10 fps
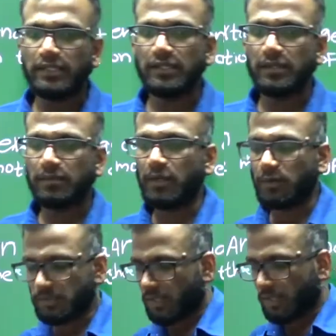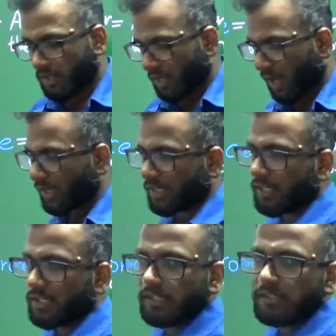because I
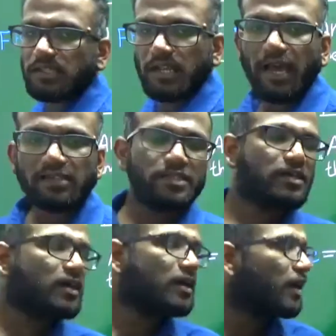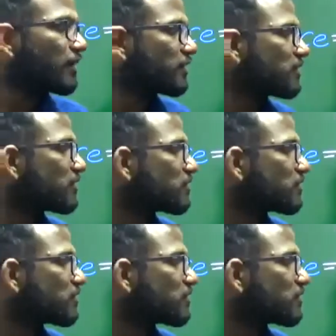did this class. I did this